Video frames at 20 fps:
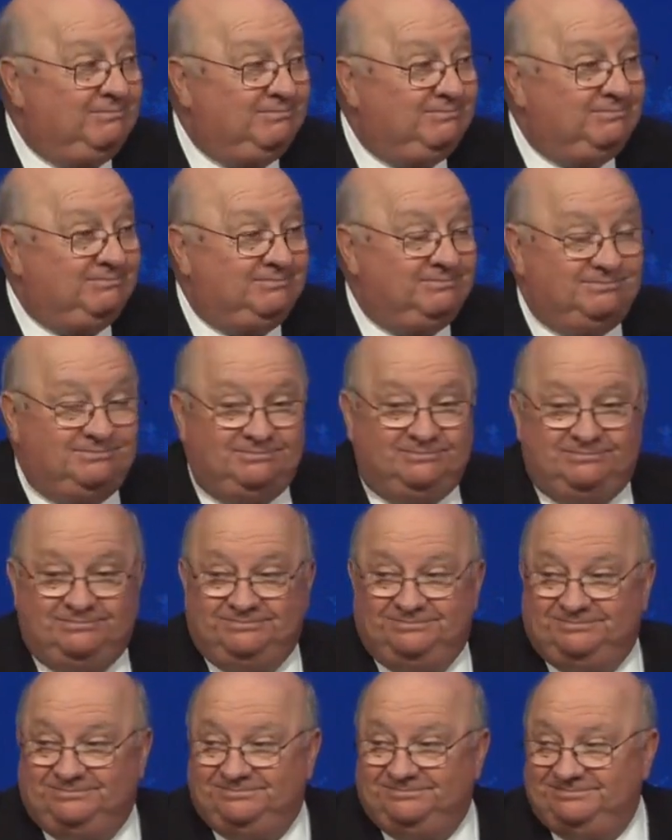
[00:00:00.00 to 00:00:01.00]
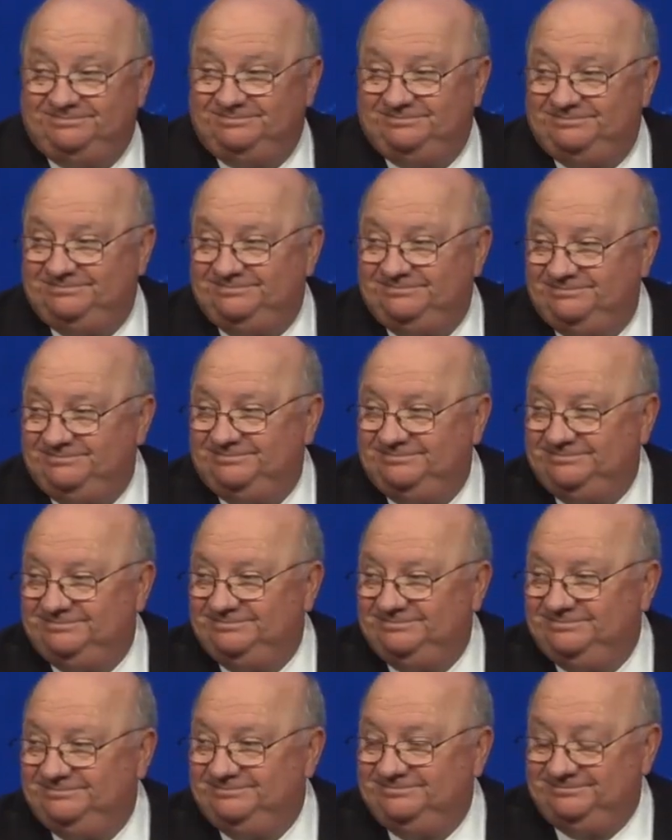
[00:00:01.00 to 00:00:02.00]

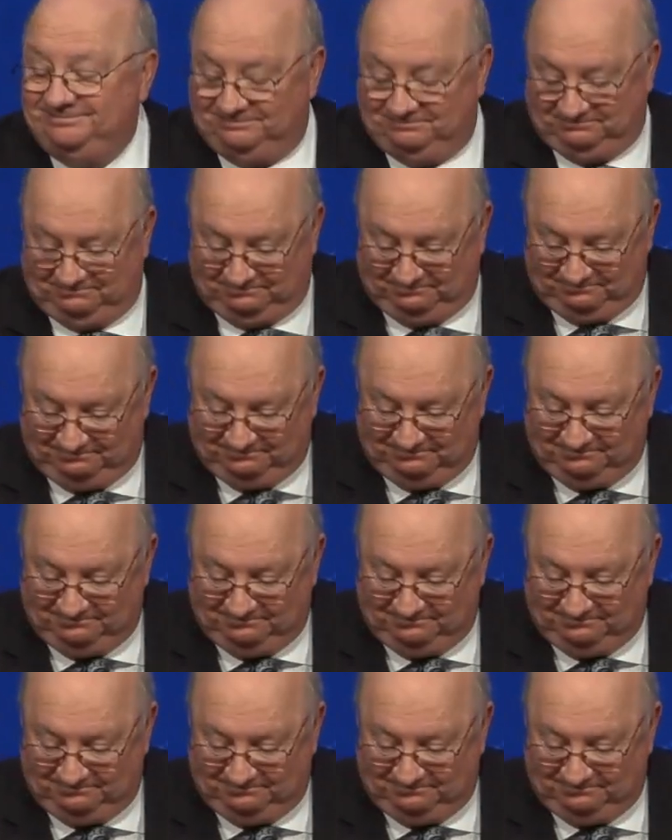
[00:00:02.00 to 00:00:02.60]
[no speech]